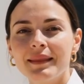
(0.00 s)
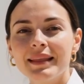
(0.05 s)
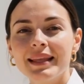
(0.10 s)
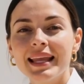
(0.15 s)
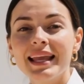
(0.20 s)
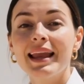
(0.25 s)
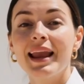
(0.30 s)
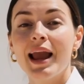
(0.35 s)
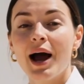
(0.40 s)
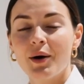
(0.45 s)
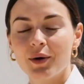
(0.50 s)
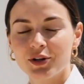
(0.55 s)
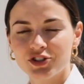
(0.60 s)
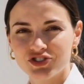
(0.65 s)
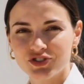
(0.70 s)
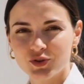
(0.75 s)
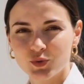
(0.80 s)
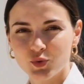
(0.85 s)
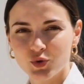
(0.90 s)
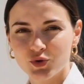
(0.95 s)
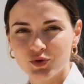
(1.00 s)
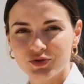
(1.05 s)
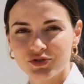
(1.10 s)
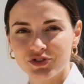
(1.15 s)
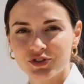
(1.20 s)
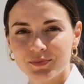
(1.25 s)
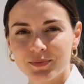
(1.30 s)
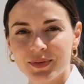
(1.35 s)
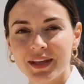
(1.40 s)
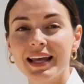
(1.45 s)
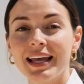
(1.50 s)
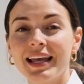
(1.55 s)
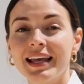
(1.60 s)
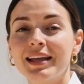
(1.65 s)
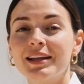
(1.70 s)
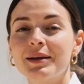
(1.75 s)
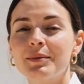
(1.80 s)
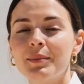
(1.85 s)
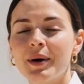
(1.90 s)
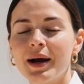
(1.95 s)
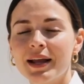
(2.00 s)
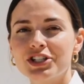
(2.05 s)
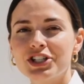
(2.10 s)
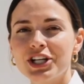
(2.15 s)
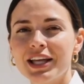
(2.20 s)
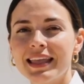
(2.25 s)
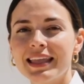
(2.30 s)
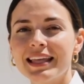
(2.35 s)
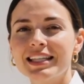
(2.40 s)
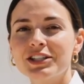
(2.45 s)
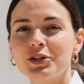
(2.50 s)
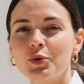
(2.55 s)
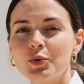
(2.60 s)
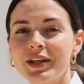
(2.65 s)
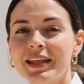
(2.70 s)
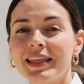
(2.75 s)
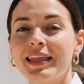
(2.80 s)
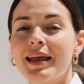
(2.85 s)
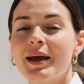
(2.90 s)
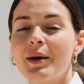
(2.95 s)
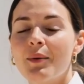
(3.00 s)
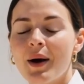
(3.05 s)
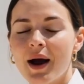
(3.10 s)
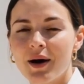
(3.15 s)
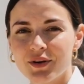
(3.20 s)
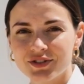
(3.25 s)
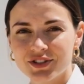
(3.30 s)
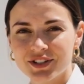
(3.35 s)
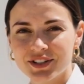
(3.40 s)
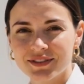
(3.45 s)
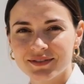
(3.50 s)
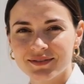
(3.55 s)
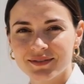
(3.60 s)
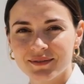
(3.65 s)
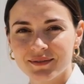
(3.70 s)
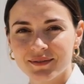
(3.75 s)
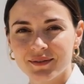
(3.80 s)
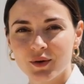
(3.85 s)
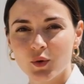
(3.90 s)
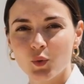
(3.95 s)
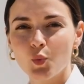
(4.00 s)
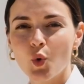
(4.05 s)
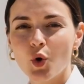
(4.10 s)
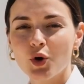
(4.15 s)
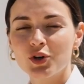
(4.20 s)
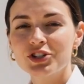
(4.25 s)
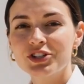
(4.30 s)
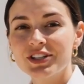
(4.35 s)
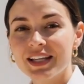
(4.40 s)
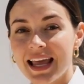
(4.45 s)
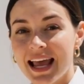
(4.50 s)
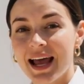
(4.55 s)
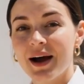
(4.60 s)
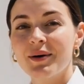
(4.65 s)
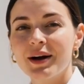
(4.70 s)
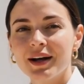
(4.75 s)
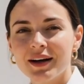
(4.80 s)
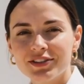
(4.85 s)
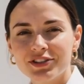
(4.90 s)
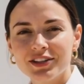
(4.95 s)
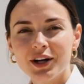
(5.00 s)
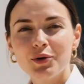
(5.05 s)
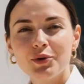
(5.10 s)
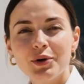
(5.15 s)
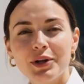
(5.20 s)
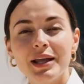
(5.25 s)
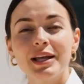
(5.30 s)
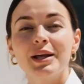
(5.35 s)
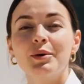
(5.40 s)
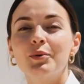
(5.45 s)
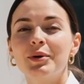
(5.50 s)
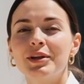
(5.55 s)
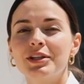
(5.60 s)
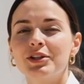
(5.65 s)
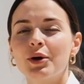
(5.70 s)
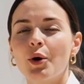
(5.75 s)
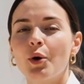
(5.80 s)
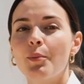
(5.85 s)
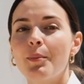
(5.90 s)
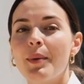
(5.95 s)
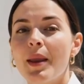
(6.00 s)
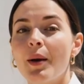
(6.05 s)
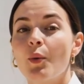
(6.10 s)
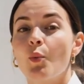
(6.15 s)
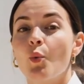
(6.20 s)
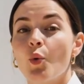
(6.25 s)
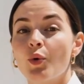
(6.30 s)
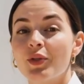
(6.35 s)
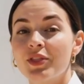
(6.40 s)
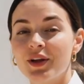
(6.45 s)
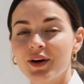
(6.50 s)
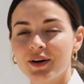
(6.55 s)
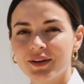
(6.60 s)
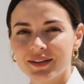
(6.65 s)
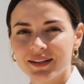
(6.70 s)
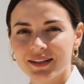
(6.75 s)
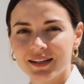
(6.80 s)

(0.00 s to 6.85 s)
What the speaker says: Encourage the wound to bleed by gently squeezing around it. Wash the area thoroughly with soap and water.